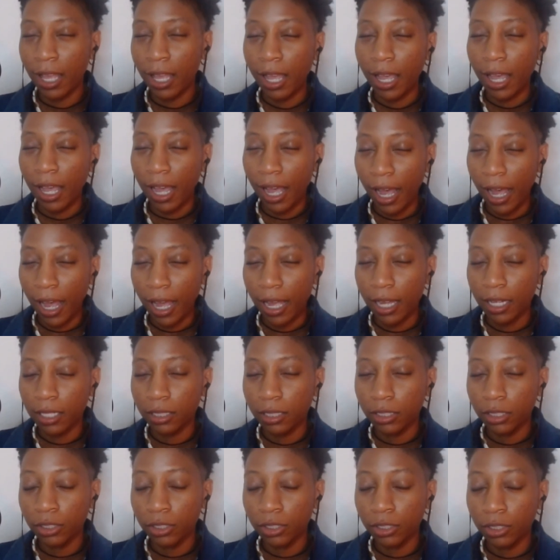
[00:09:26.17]
I
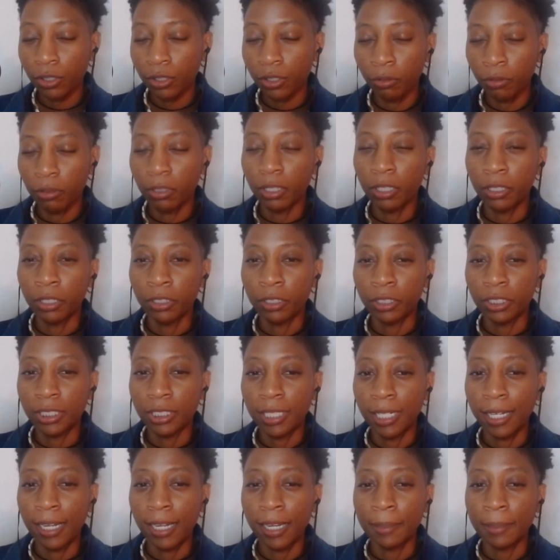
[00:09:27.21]
just don't
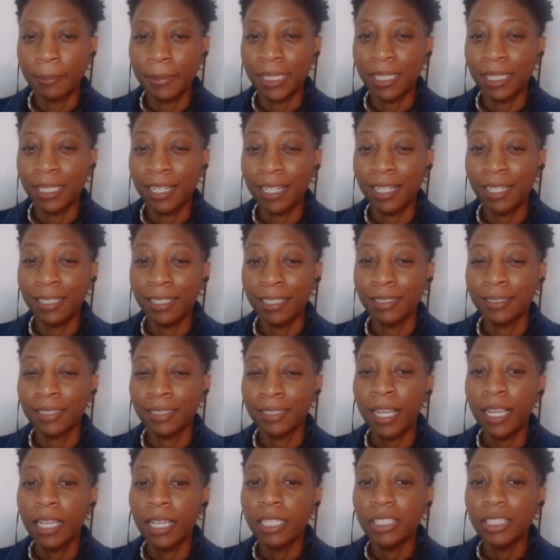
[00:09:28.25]
understand because
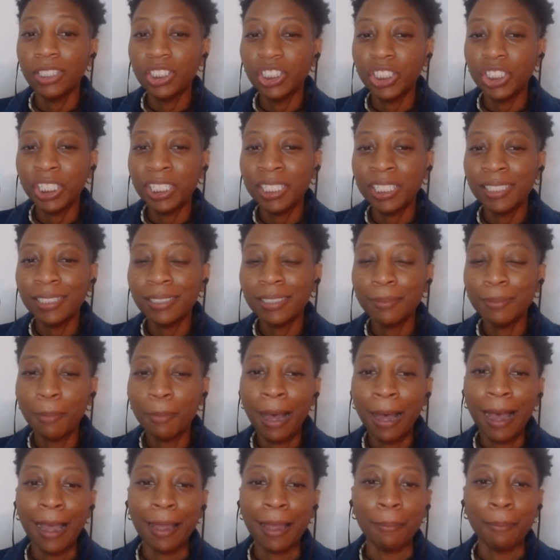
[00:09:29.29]
she's
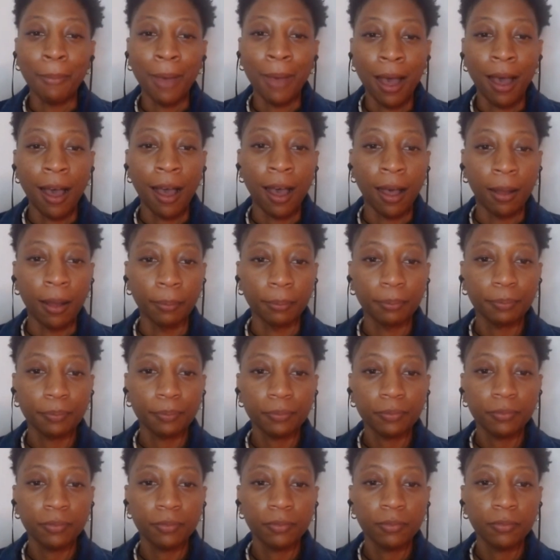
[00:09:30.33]
my mom.
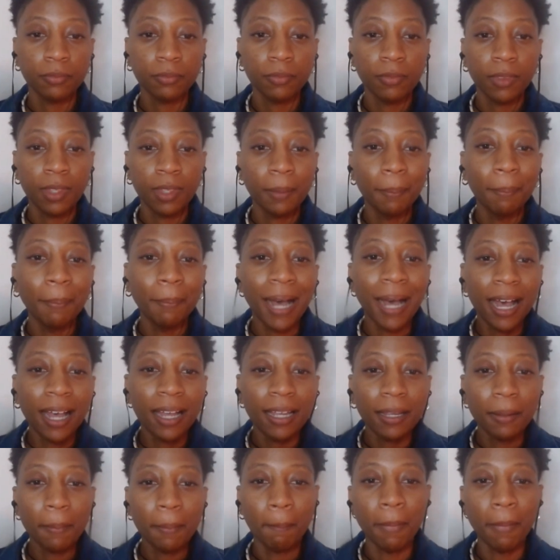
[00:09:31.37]
My
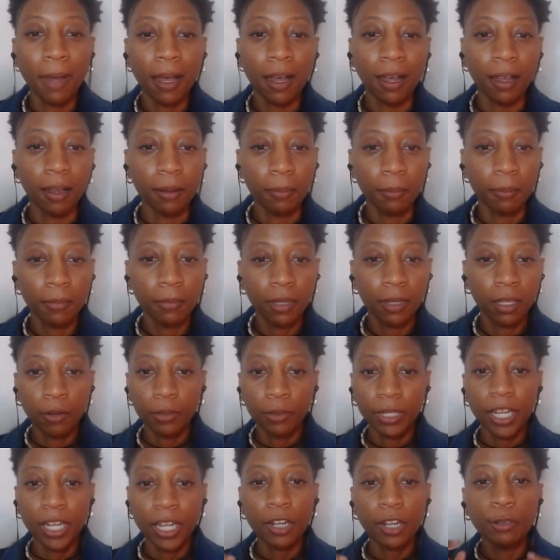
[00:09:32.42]
mom. I
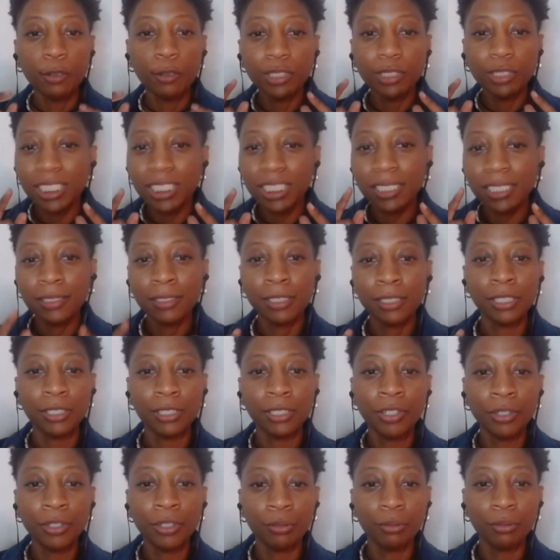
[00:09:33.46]
don't care who she is to
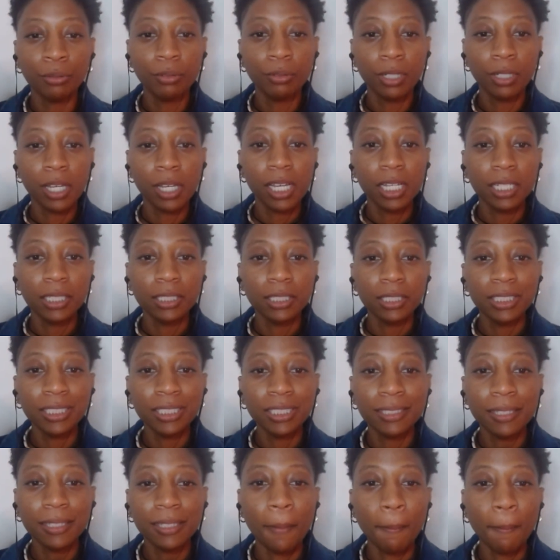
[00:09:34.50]
you.
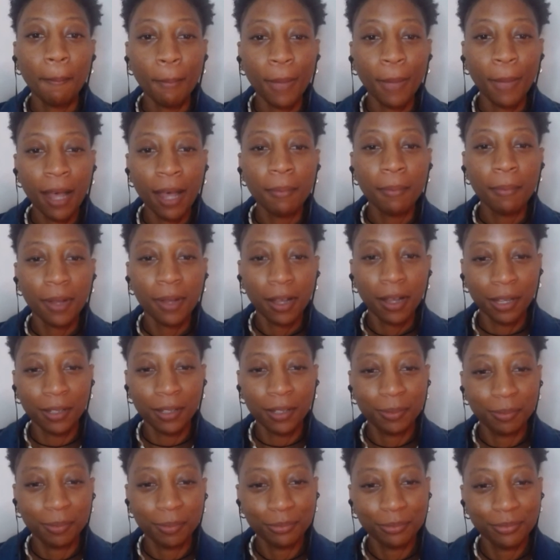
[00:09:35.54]
She's my mom.
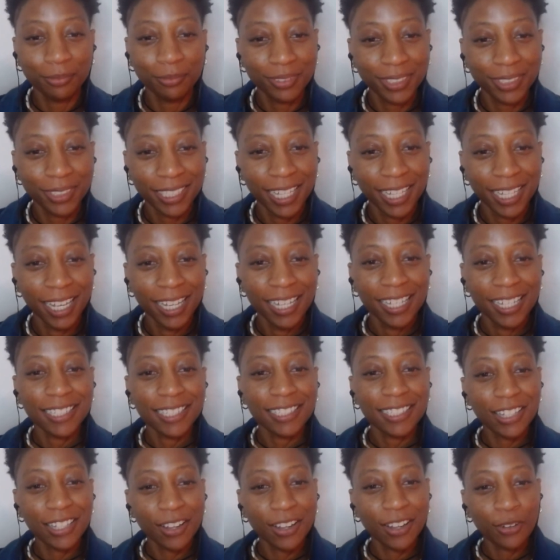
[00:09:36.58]

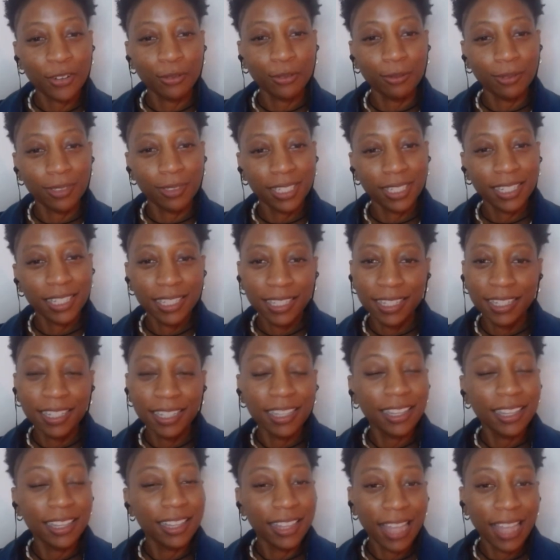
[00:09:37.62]
So
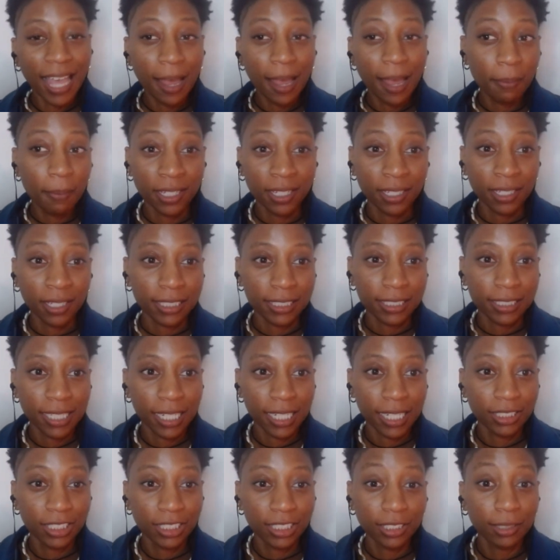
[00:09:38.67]
that means that
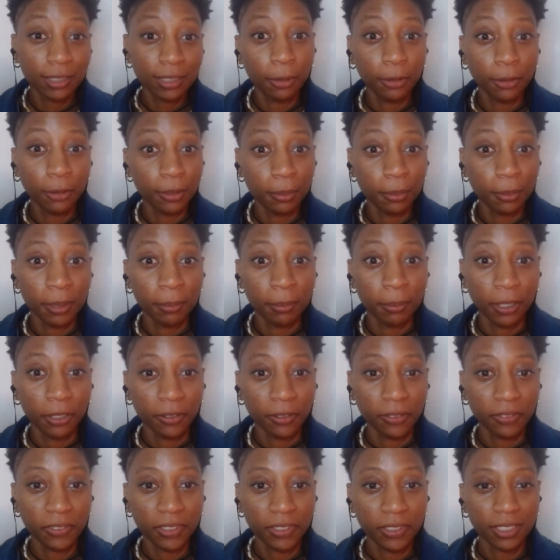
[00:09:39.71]
she's supposed to be
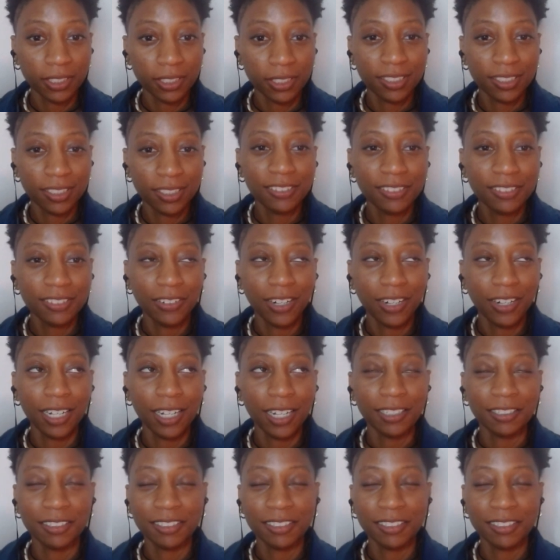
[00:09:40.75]
perfect, right?